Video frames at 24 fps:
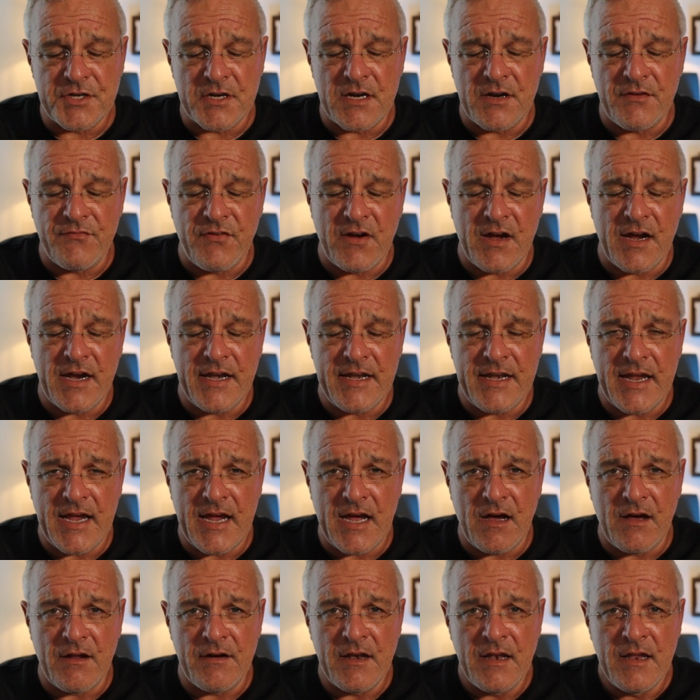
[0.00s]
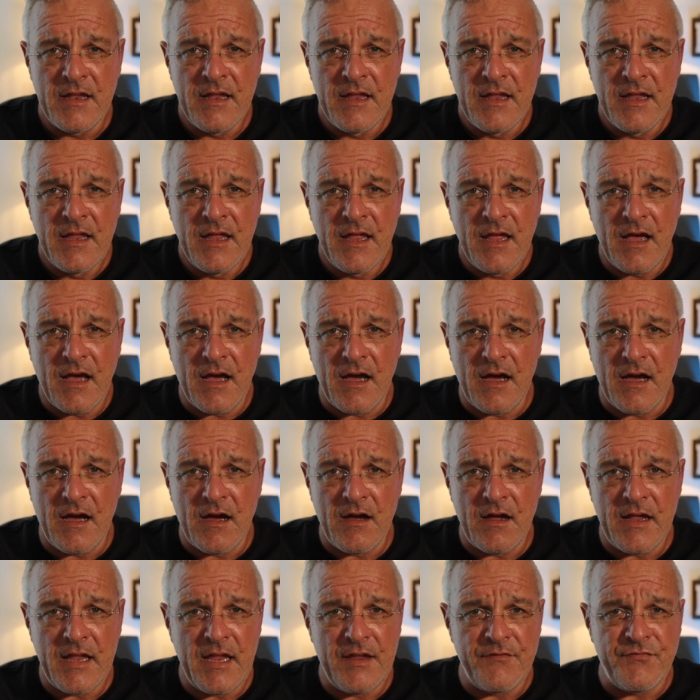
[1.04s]
you're going to find out
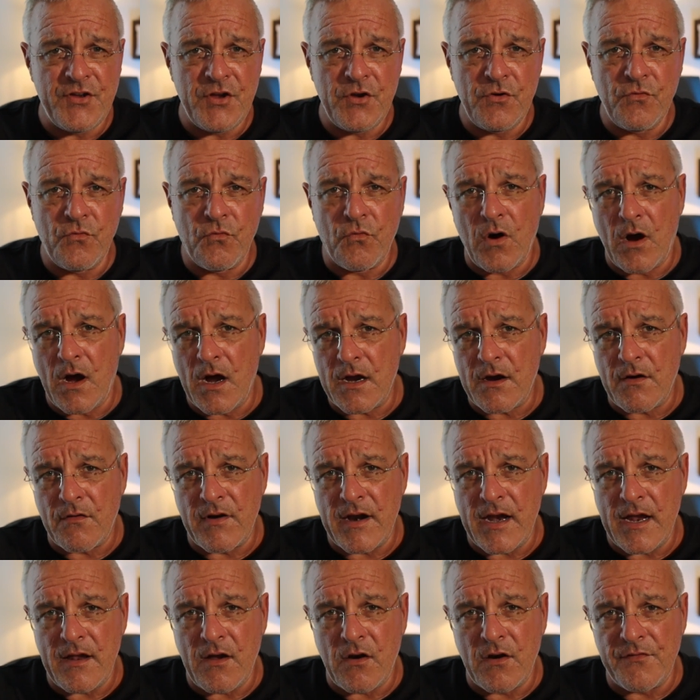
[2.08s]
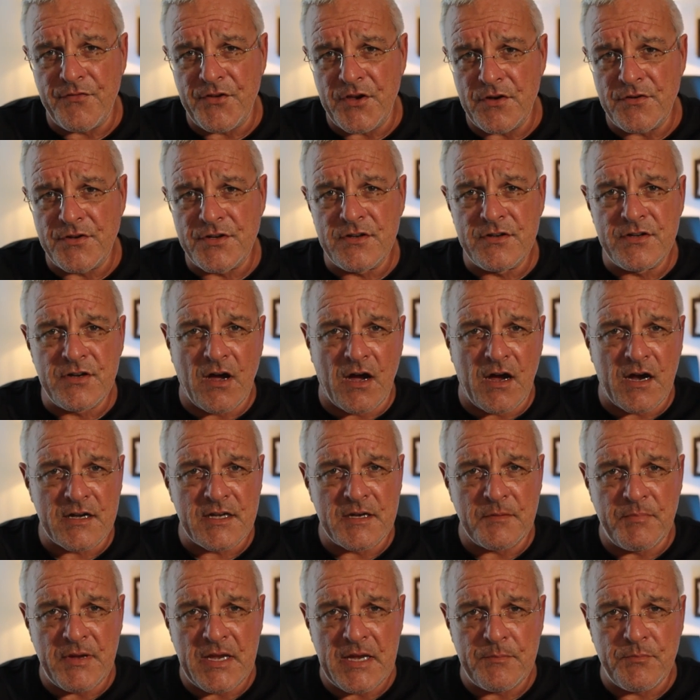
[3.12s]
if you walk around or if you talk
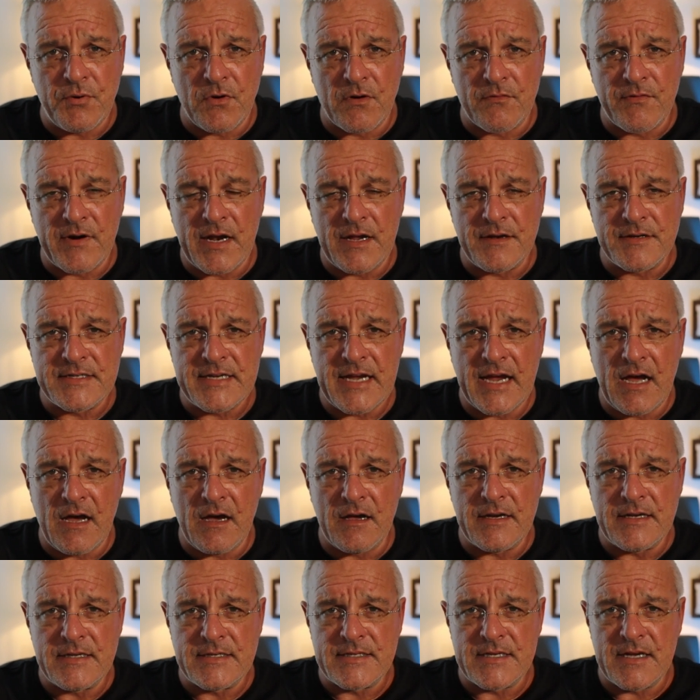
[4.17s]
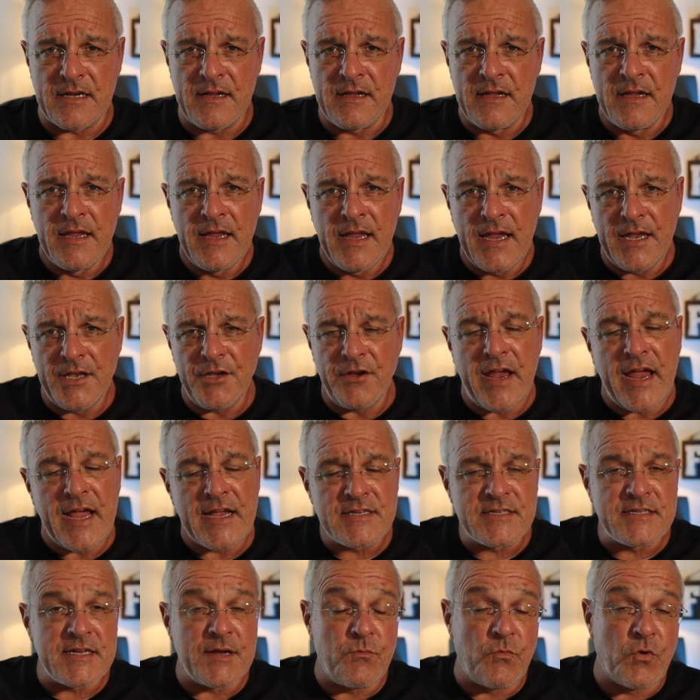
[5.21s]
to people around town is that, and you
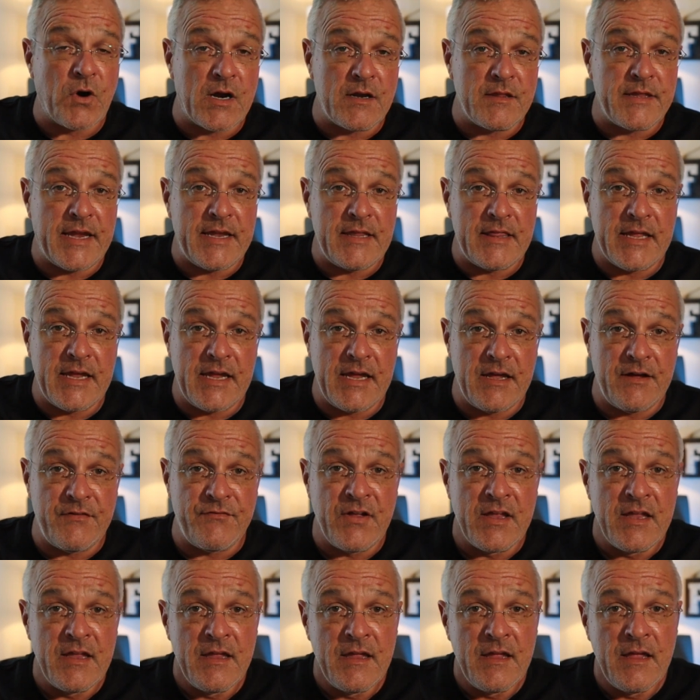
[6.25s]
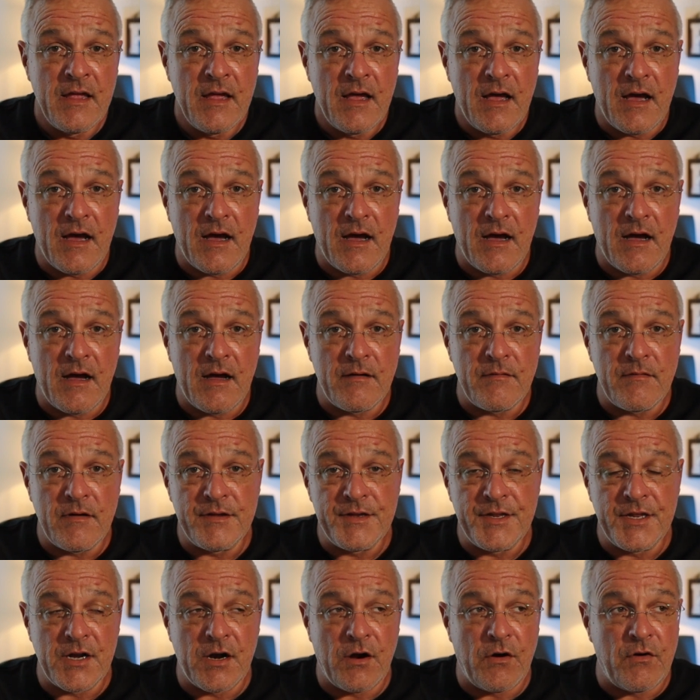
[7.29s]
ask them where they live, a
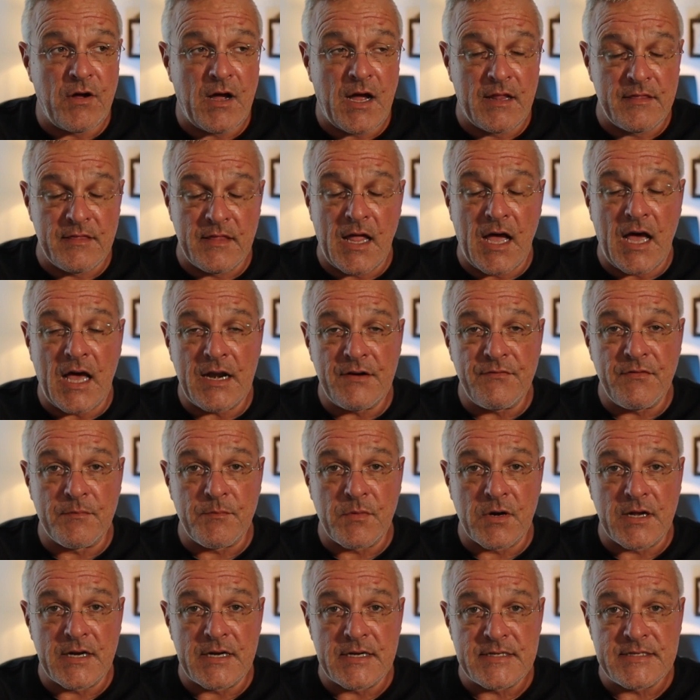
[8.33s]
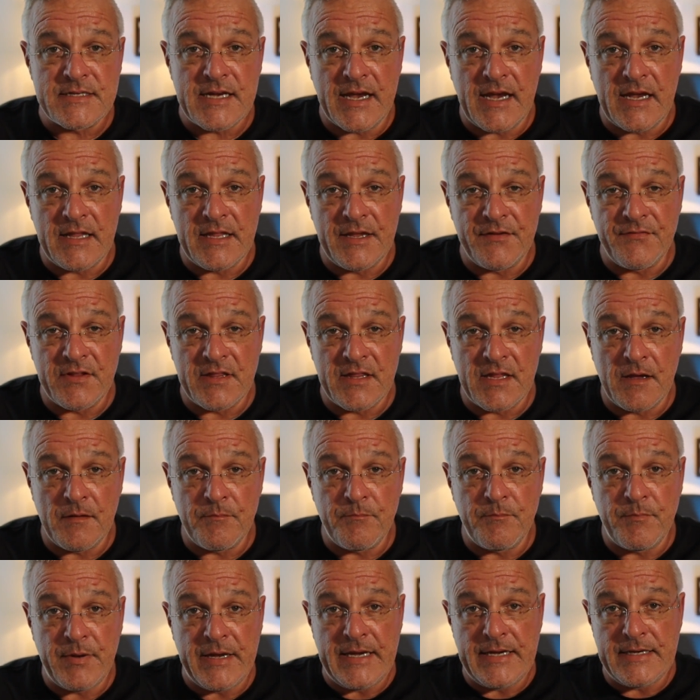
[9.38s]
lot of them are going to say I live in the
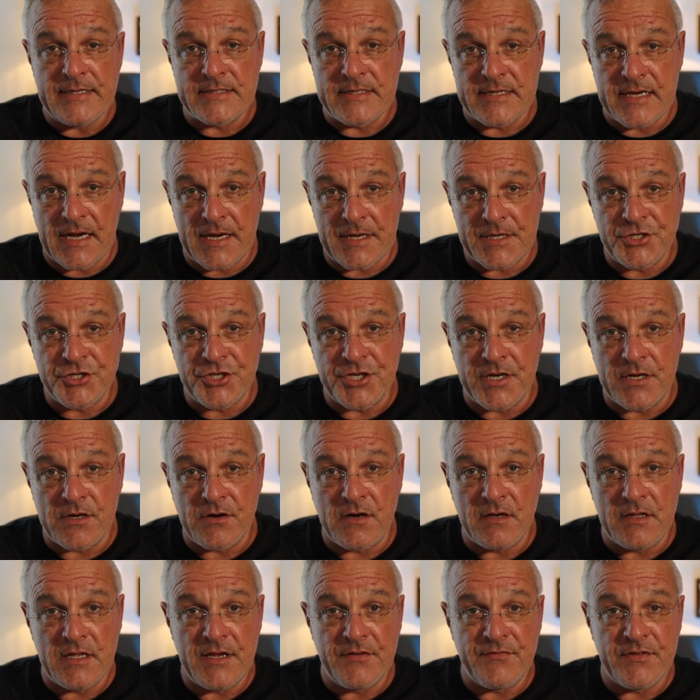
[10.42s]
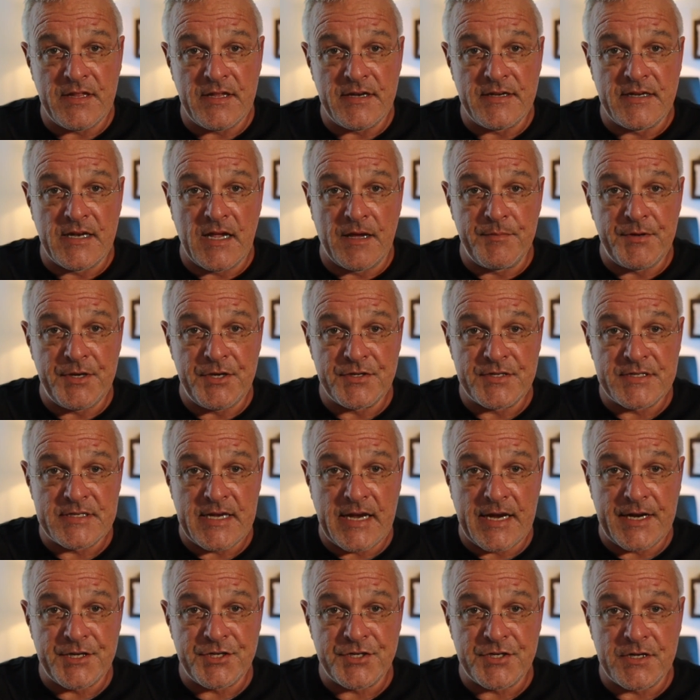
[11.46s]
P section or live in the W
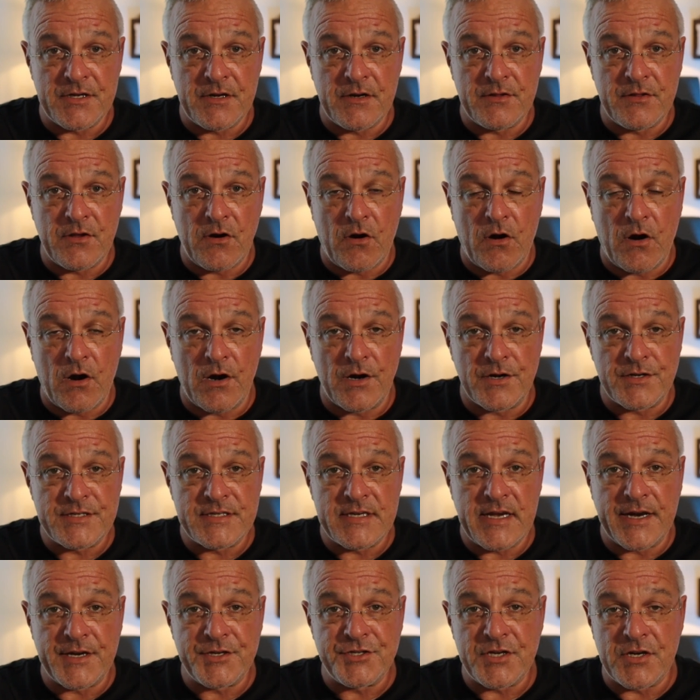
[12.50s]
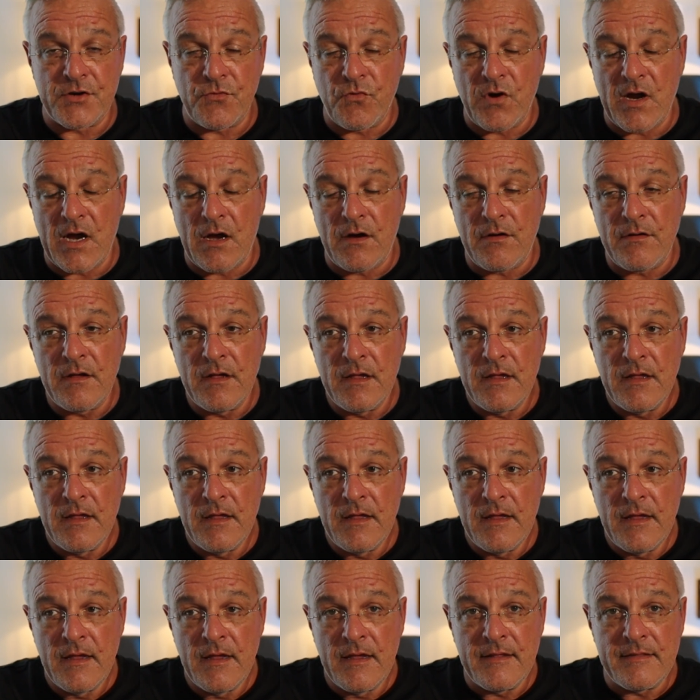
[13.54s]
section or the R section. Well,
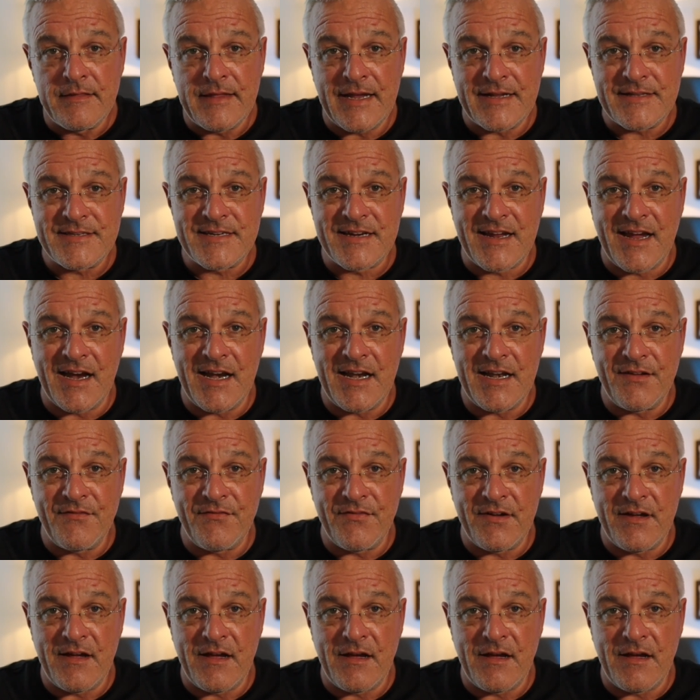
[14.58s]
that's kind of